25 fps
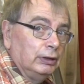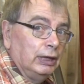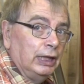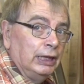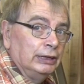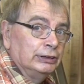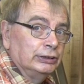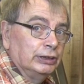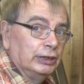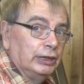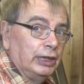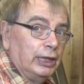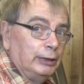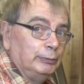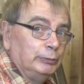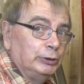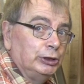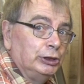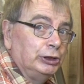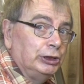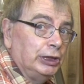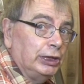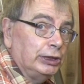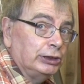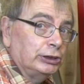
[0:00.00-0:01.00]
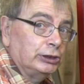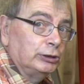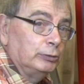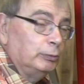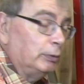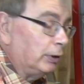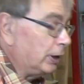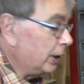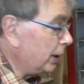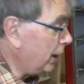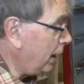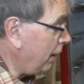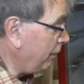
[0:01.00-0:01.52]
as the name suggests, we're
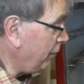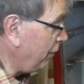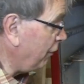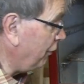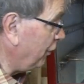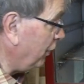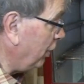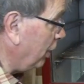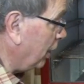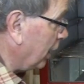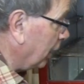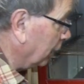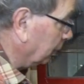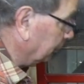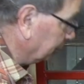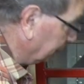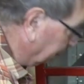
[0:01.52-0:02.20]
going to have a fire.